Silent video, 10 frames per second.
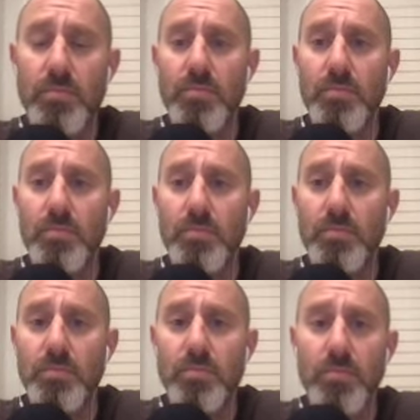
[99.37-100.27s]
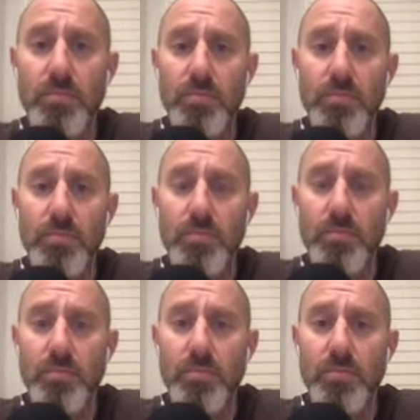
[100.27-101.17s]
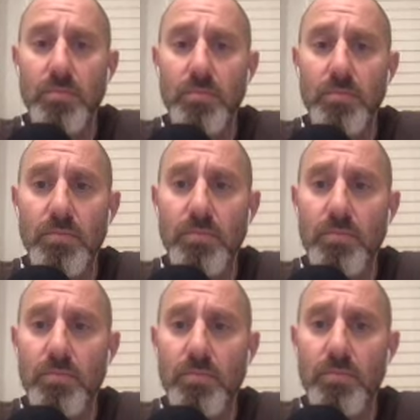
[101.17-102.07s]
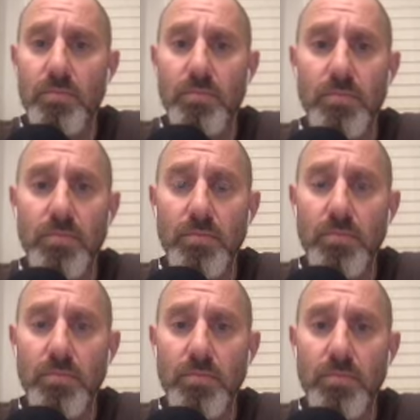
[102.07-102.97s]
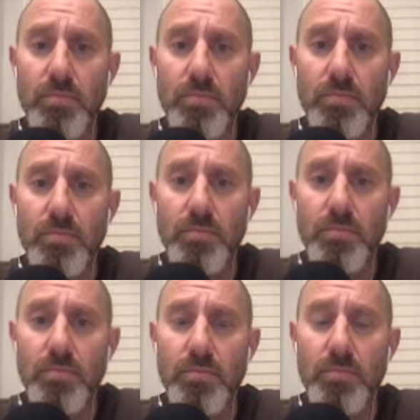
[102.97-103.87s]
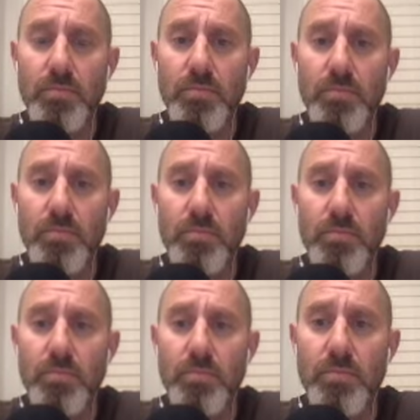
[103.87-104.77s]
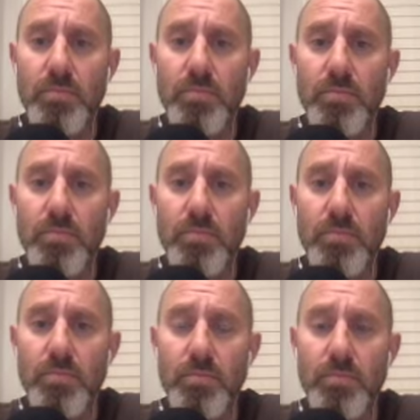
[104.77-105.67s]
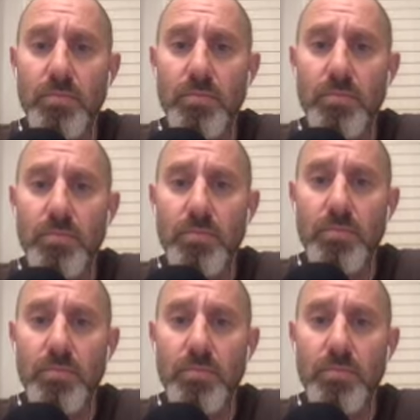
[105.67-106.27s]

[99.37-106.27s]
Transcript: No words are spoken by the person on screen.